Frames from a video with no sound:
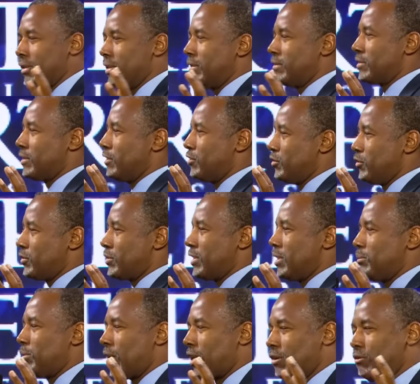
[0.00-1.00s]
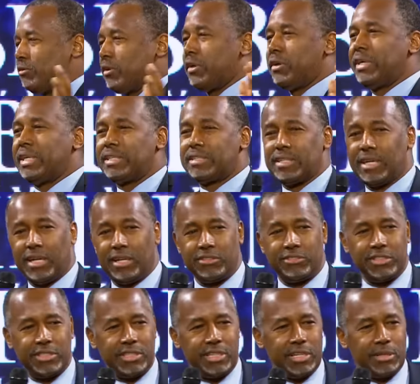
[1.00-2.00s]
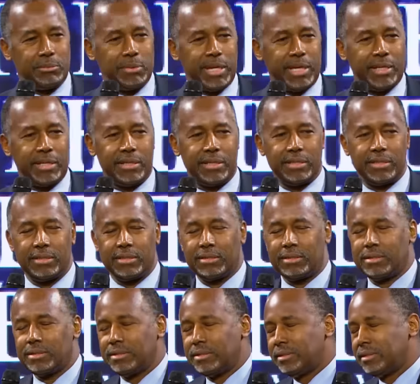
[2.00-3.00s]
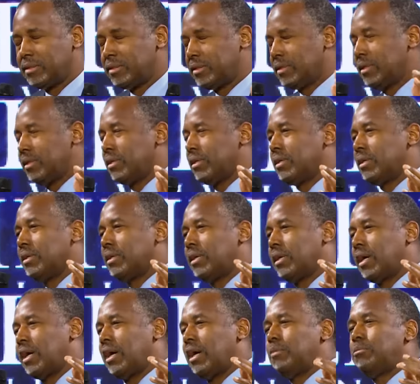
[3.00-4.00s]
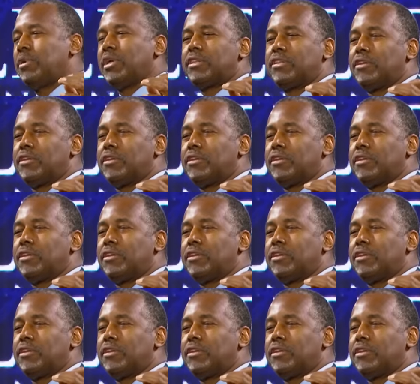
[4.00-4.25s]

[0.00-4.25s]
He said, You seem like a very intelligent young man. I bet